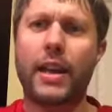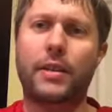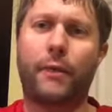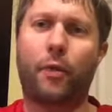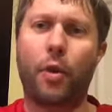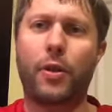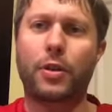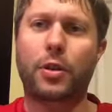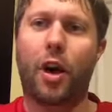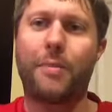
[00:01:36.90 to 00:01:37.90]
is the fourth
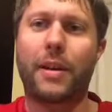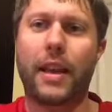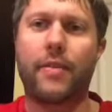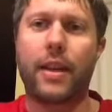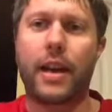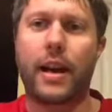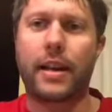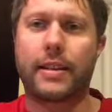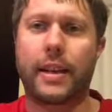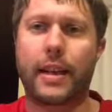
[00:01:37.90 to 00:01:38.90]
installment in the
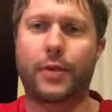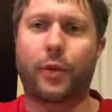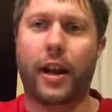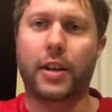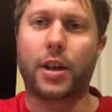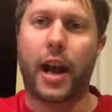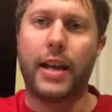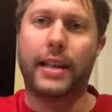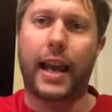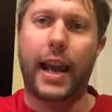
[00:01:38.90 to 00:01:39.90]
Insidious
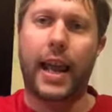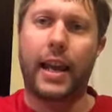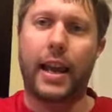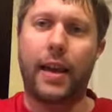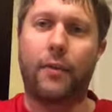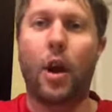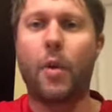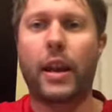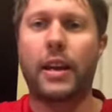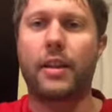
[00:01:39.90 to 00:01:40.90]
franchise, and if
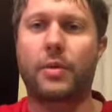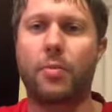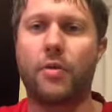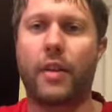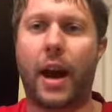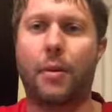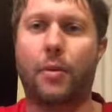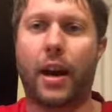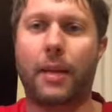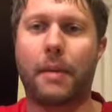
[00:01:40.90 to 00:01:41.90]
going into this movie, I would
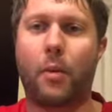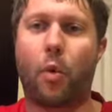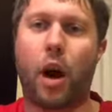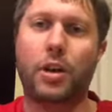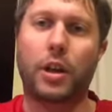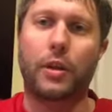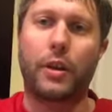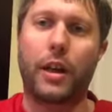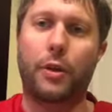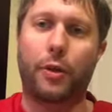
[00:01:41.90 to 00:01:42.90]
recommend watching
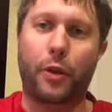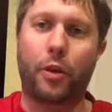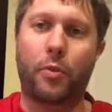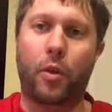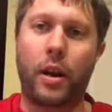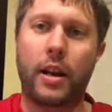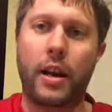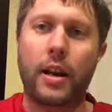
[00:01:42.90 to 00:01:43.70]
the third one